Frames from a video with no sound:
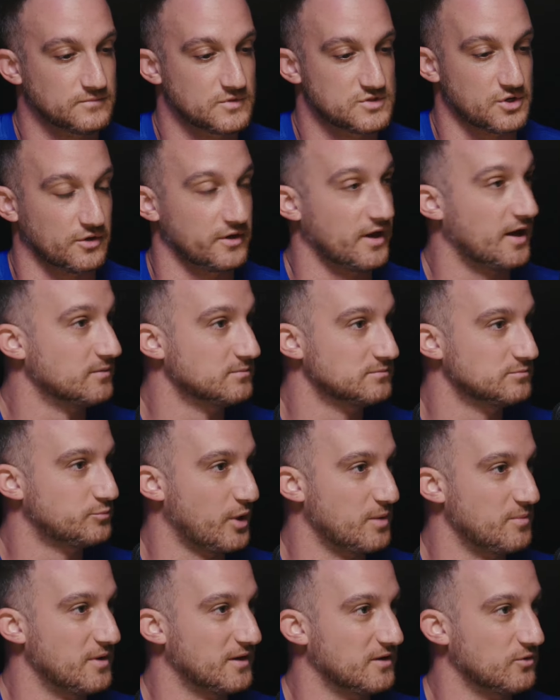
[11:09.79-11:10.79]
so yeah,
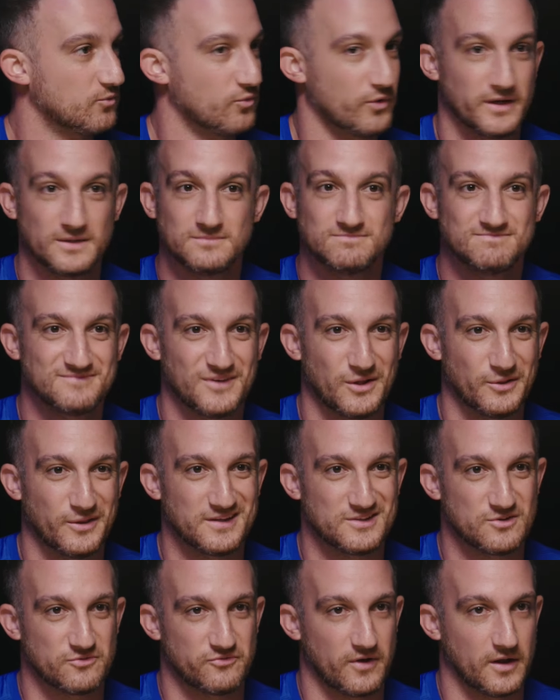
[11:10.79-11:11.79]
playmaking wing,
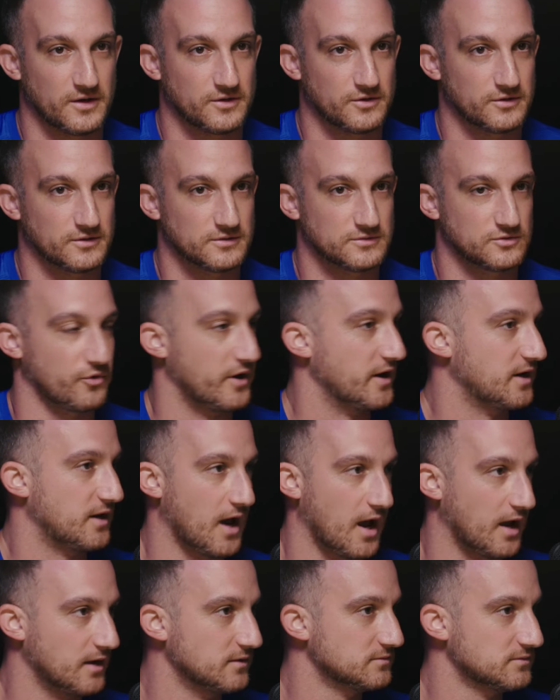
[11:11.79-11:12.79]
elite defender, great
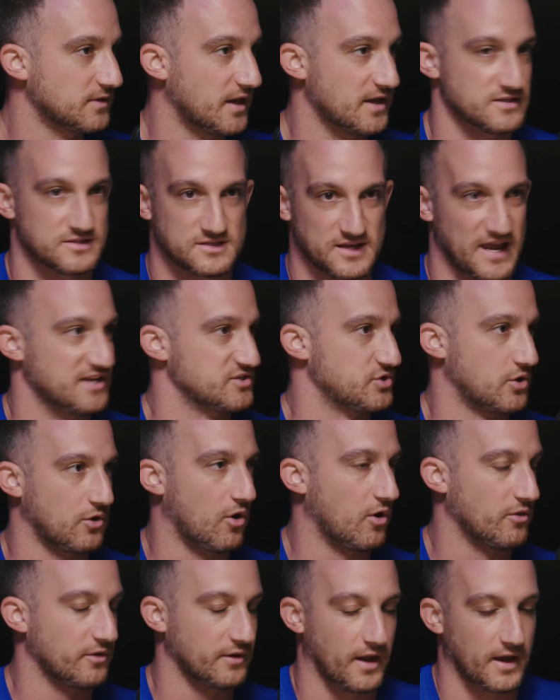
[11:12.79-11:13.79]
guy as as are
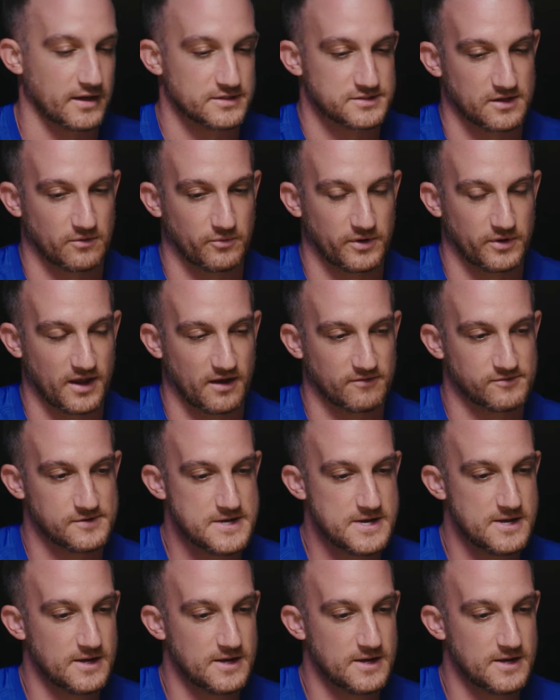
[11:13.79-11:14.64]
all the guys that we have.